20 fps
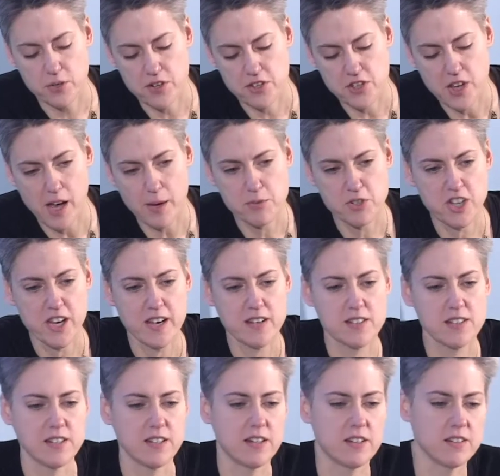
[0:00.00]
and sold as
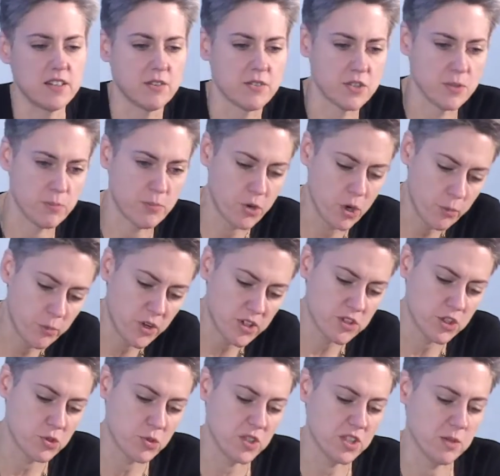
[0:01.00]
objects. They are, you know, it's
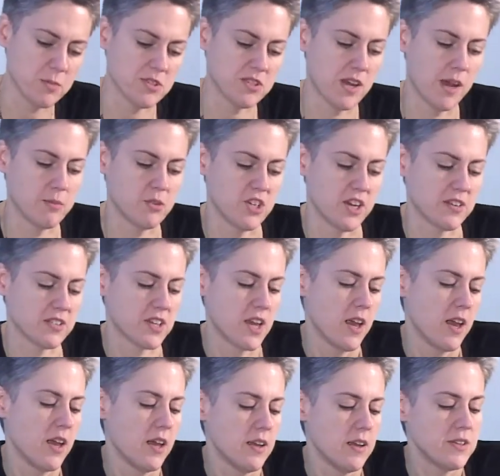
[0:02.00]
appropriate to treat them as
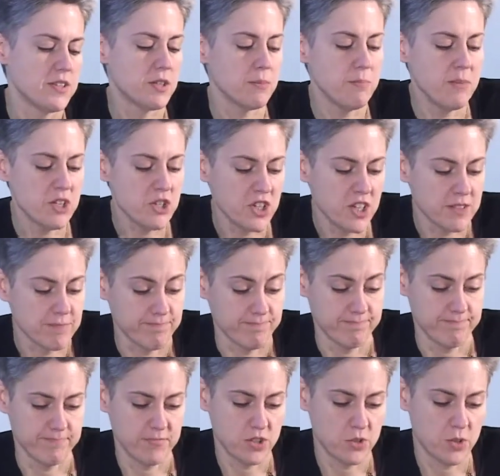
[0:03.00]
objects. Submission.
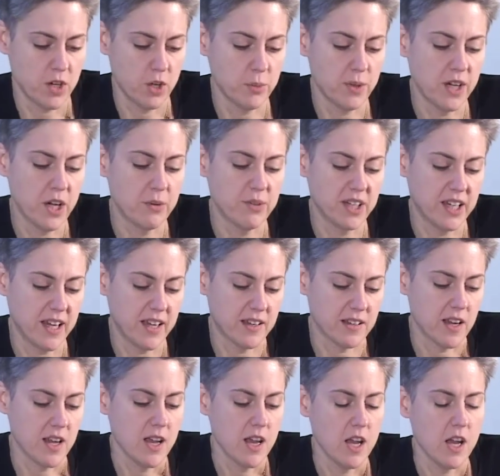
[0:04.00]
So here we go
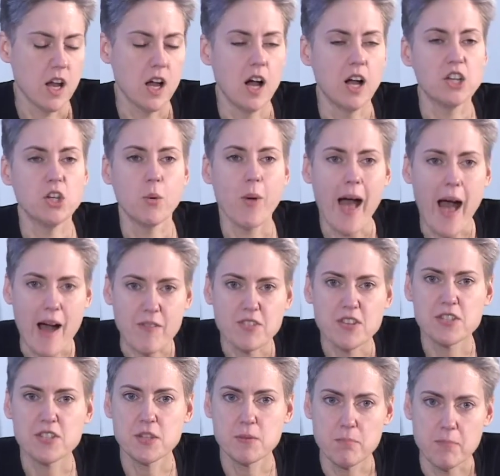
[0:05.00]
again. Uh, you
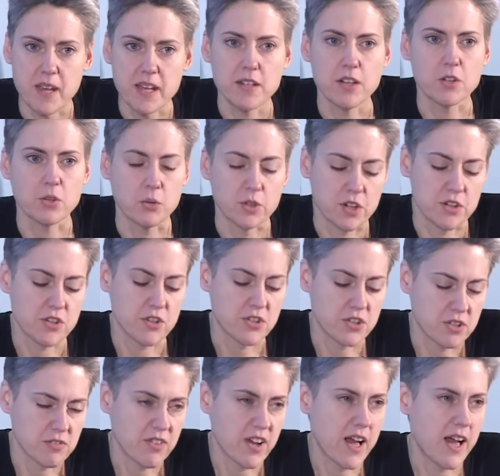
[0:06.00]
have to submit in order
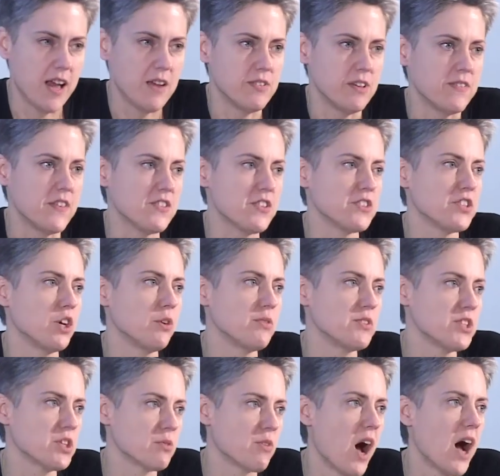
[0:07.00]
to survive. And this is
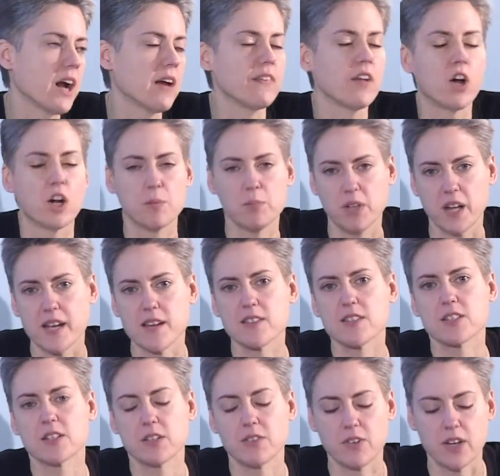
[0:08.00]
always the rock and the hard
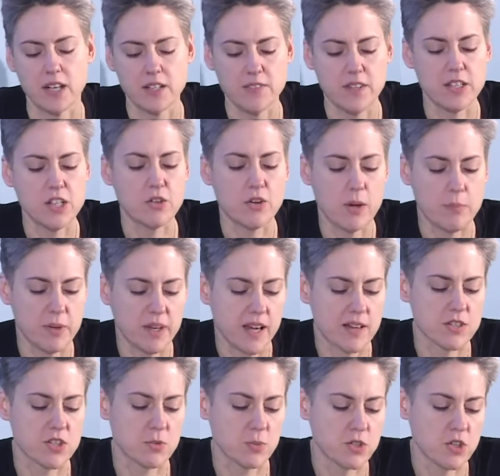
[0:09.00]
place, right, that you're up
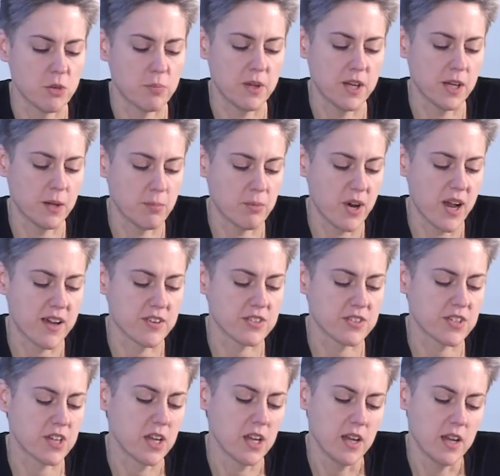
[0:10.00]
against when you're being
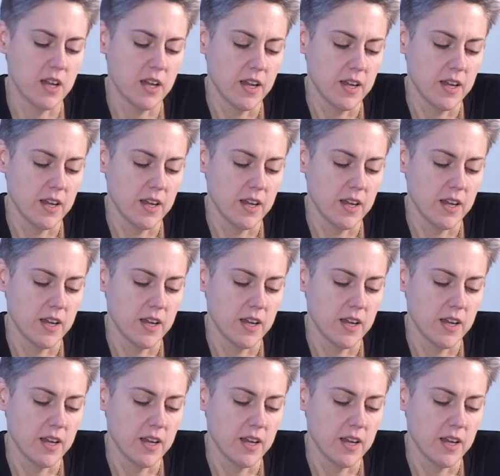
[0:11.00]
oppressed.